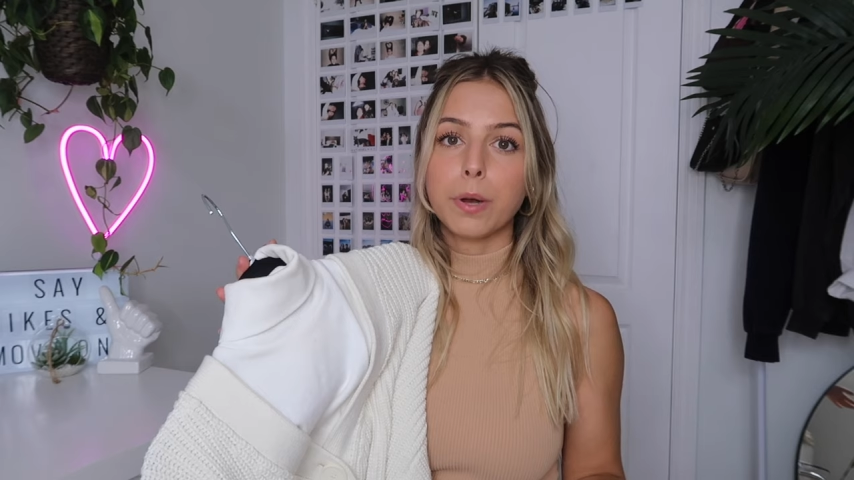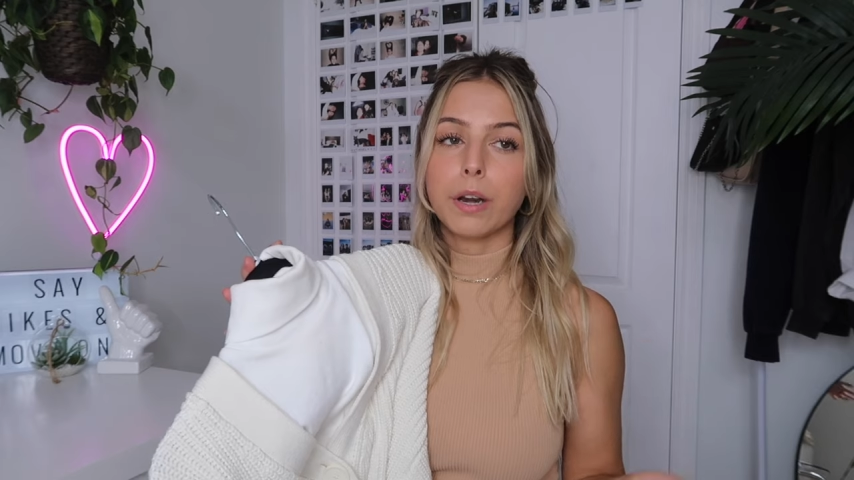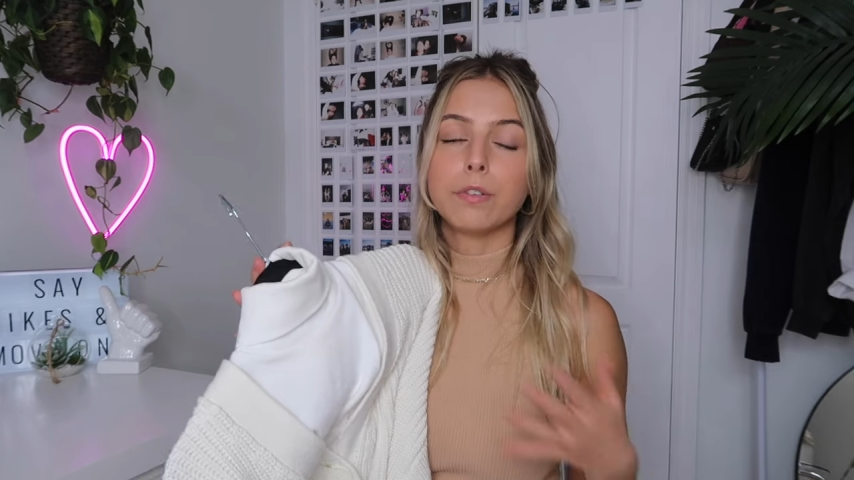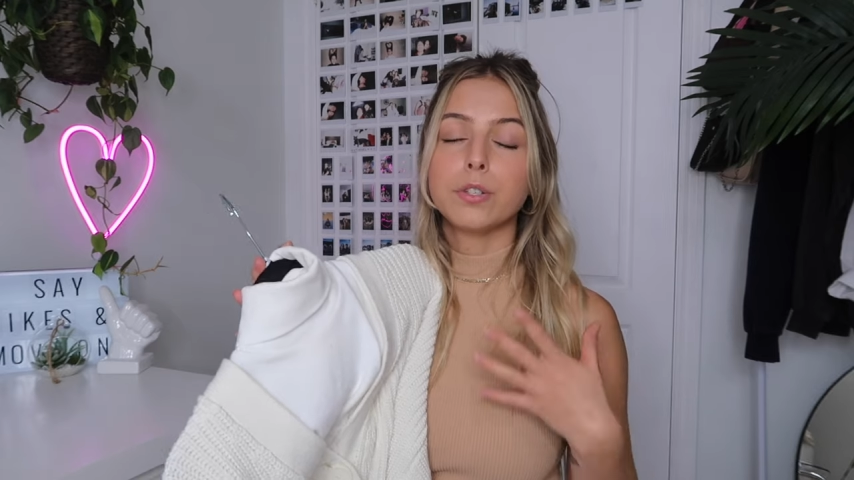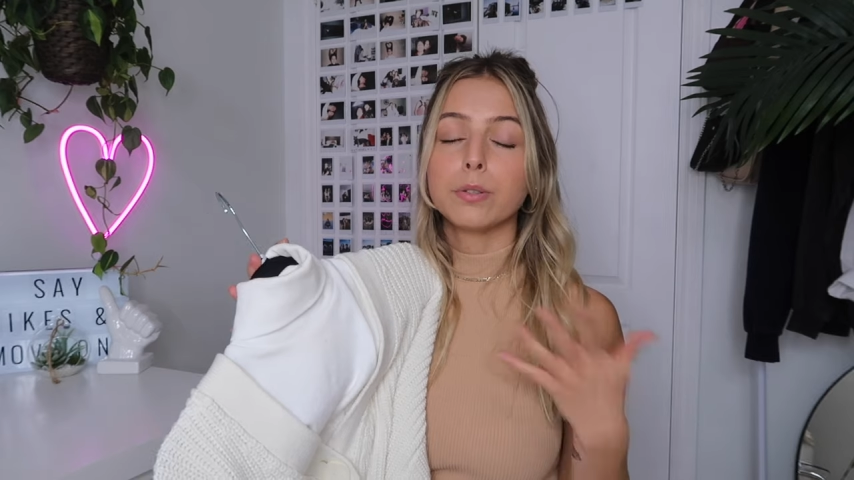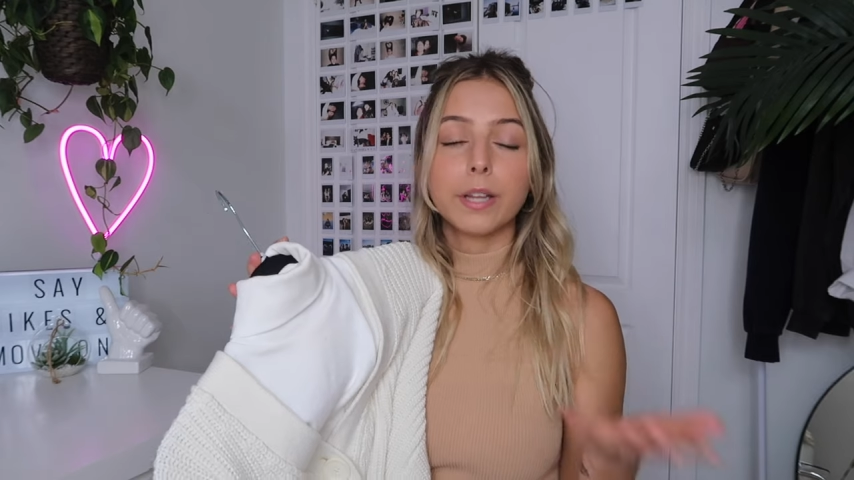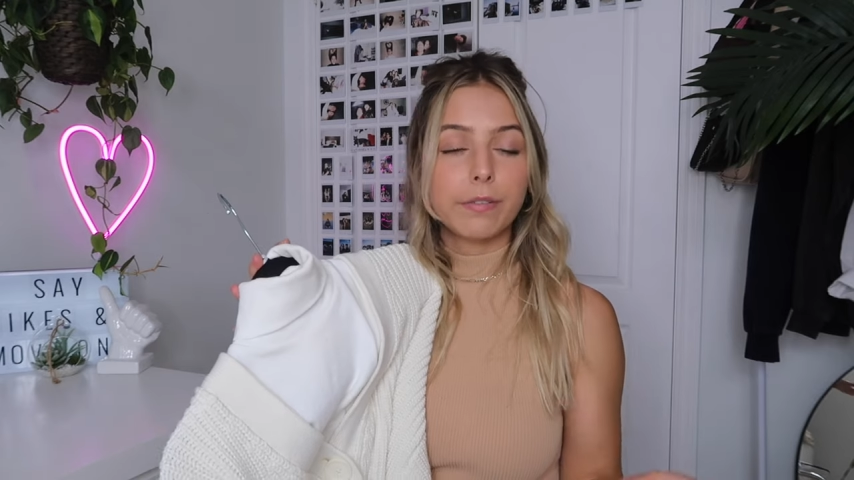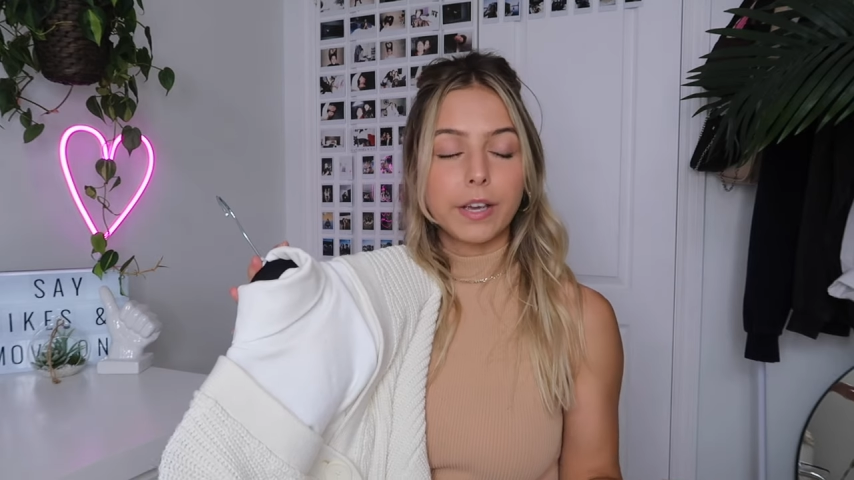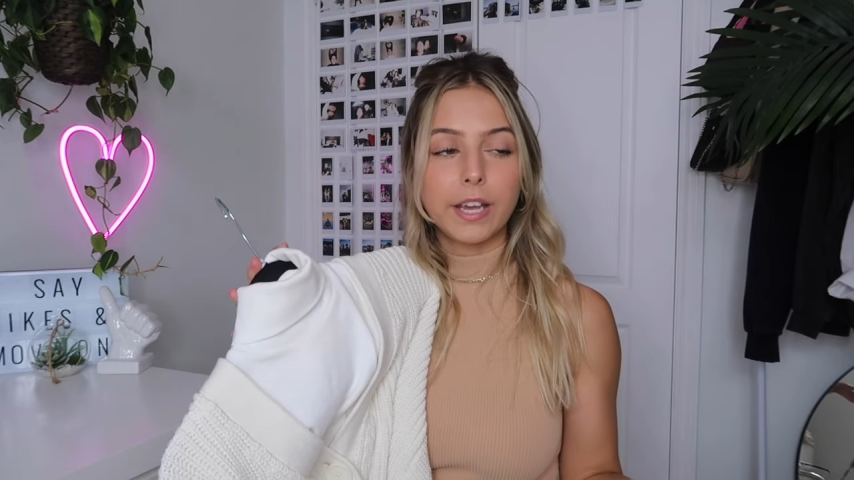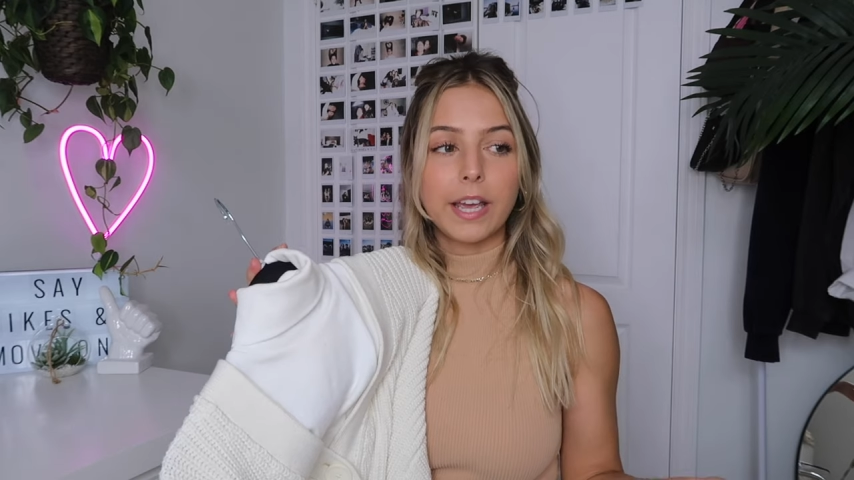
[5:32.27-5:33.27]
But if you do live
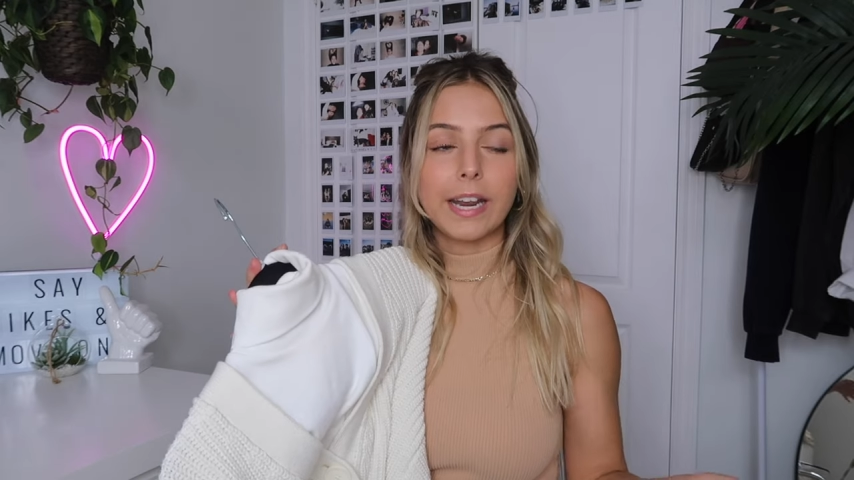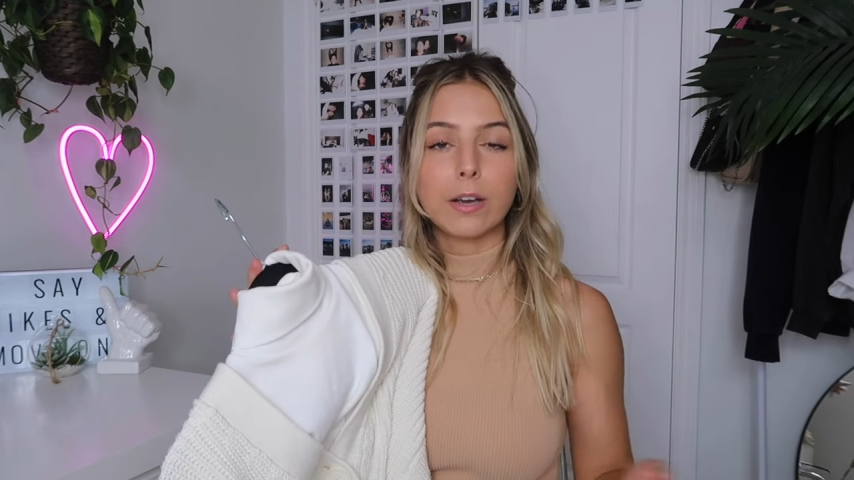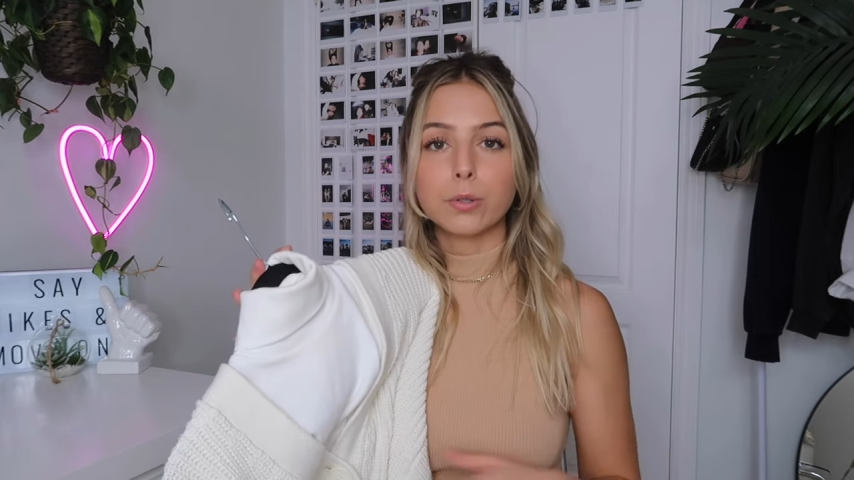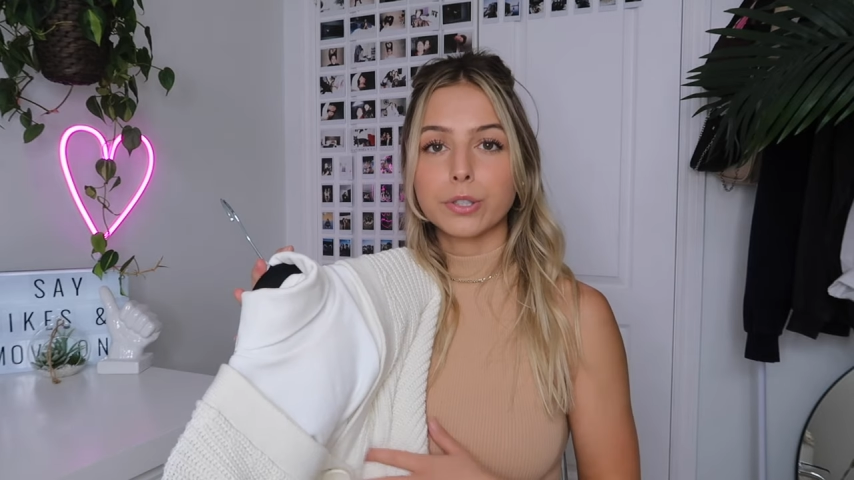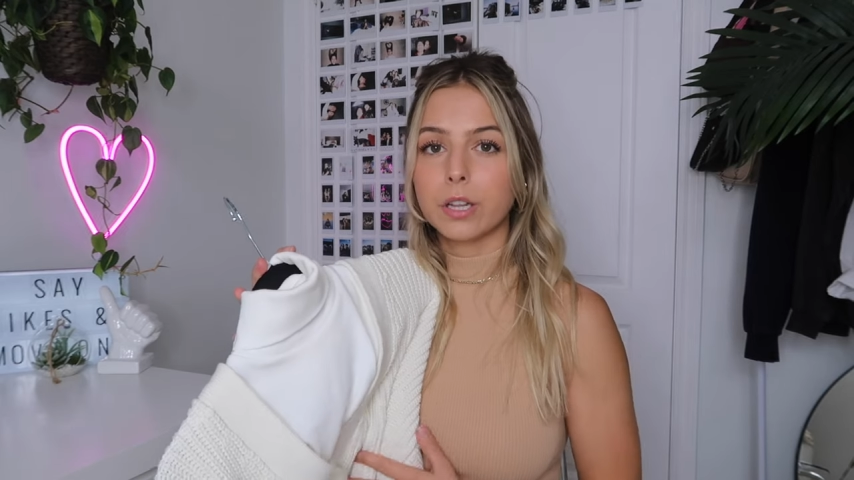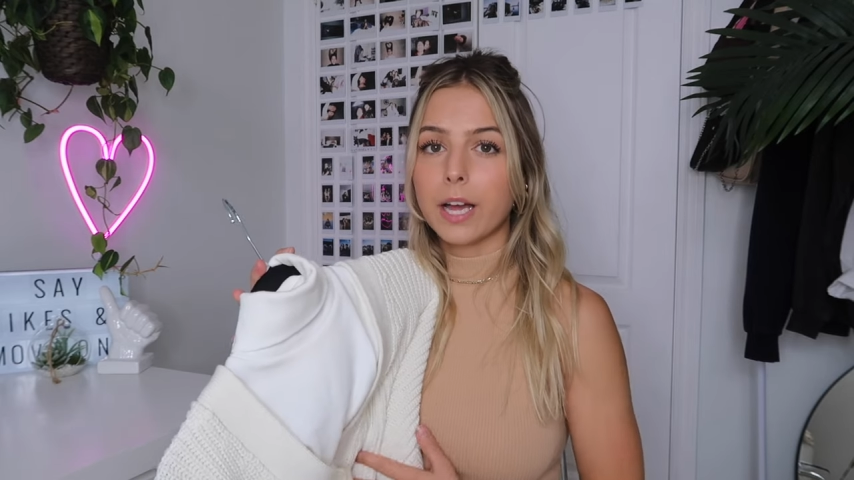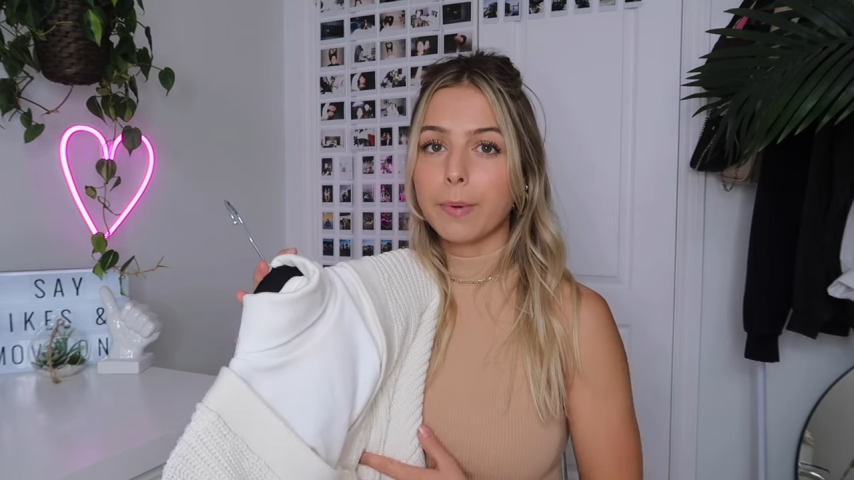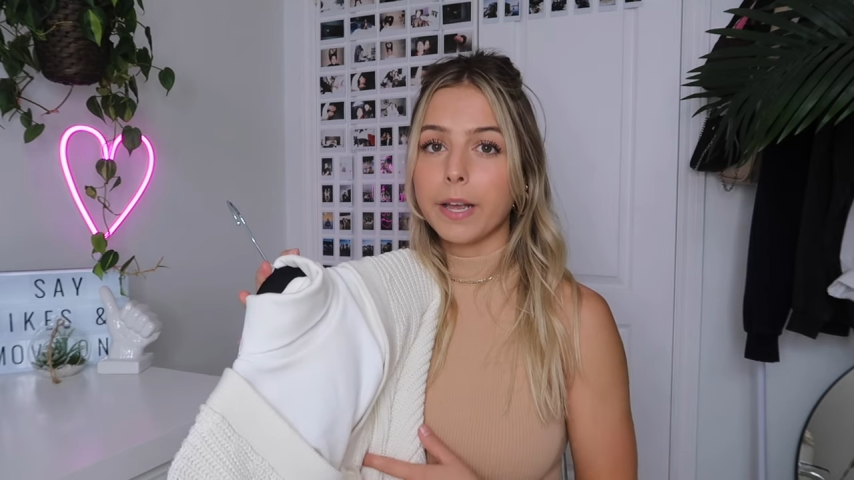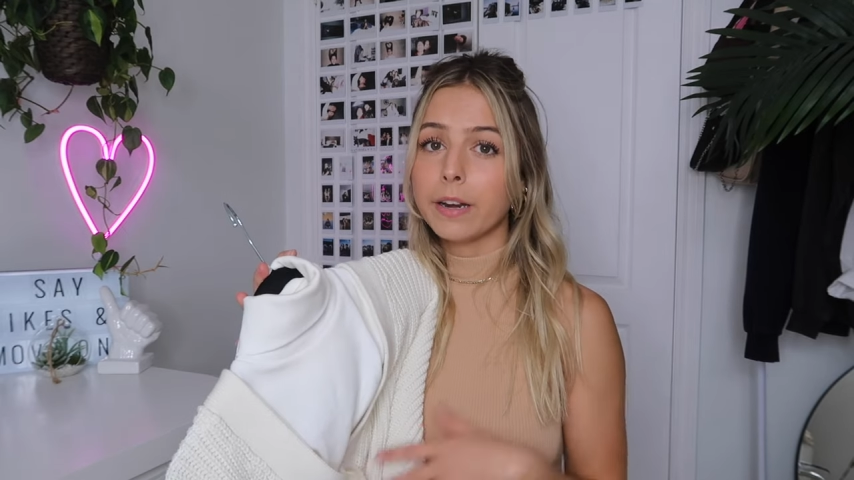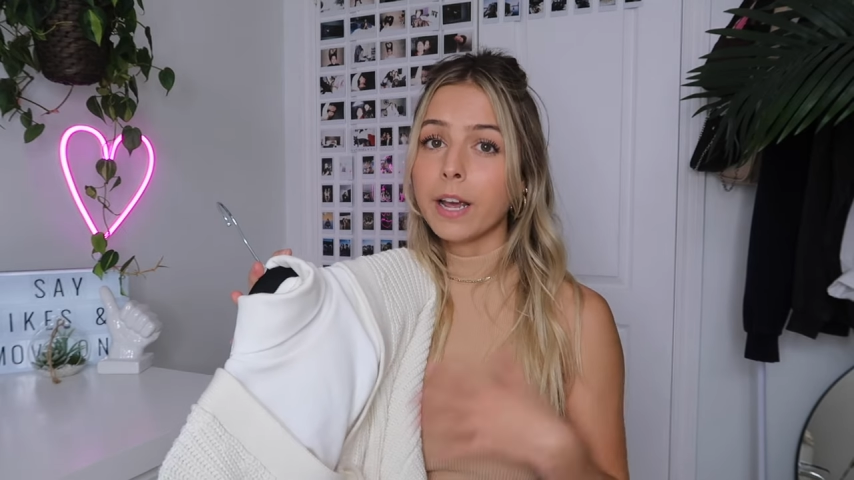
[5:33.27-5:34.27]
in a colder
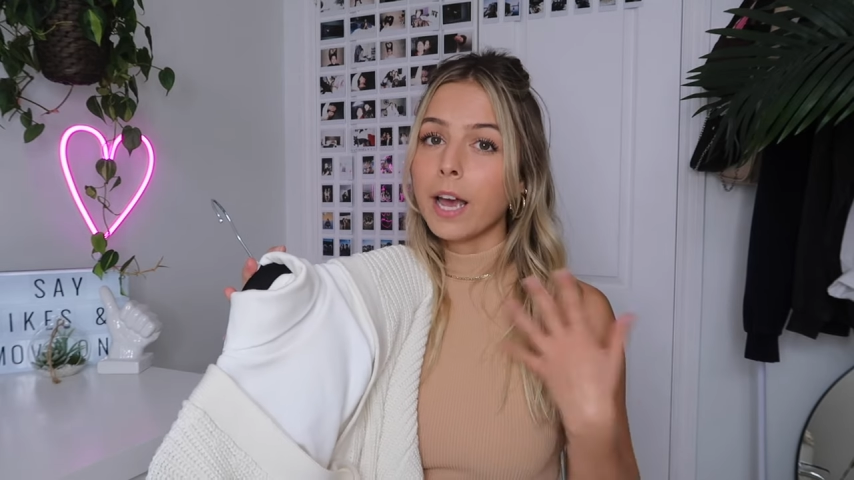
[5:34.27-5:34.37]
climate,